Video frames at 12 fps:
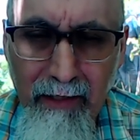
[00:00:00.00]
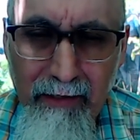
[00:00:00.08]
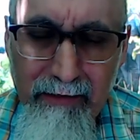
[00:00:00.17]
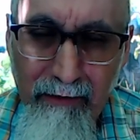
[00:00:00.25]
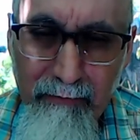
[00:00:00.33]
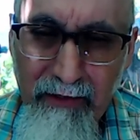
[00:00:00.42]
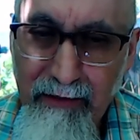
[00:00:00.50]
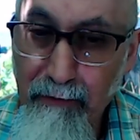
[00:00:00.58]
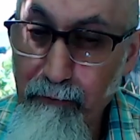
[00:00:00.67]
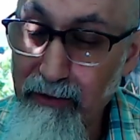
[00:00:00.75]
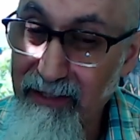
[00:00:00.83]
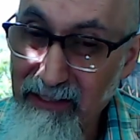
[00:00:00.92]
something
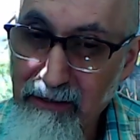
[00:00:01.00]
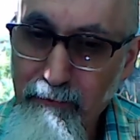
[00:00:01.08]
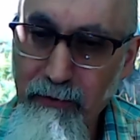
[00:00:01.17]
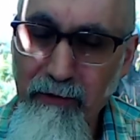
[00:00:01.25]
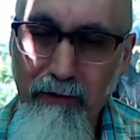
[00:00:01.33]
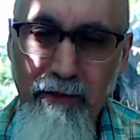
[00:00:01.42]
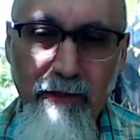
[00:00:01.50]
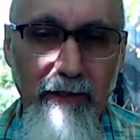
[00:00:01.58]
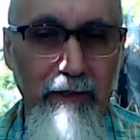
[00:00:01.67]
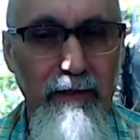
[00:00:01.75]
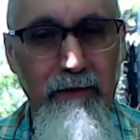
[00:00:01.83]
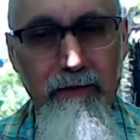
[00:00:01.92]
that we desperately
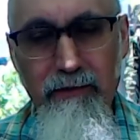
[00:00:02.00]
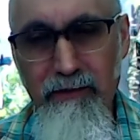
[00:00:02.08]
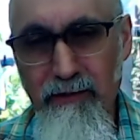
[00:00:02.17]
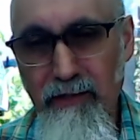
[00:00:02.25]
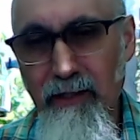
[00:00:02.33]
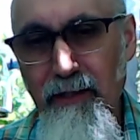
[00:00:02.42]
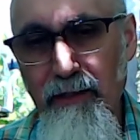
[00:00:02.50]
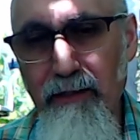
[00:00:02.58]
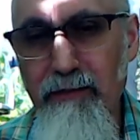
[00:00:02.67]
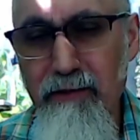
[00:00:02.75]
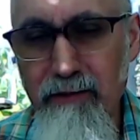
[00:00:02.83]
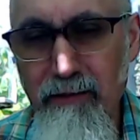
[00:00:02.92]
need in our
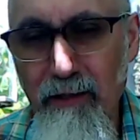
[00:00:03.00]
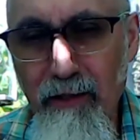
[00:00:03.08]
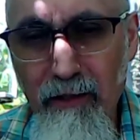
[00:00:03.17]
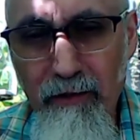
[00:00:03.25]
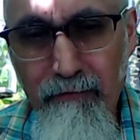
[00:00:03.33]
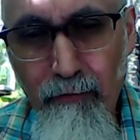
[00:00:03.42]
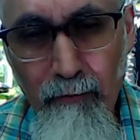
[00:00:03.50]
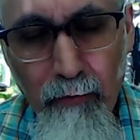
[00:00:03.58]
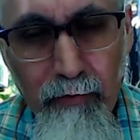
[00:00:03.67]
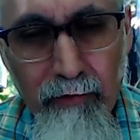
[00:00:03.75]
societies. For more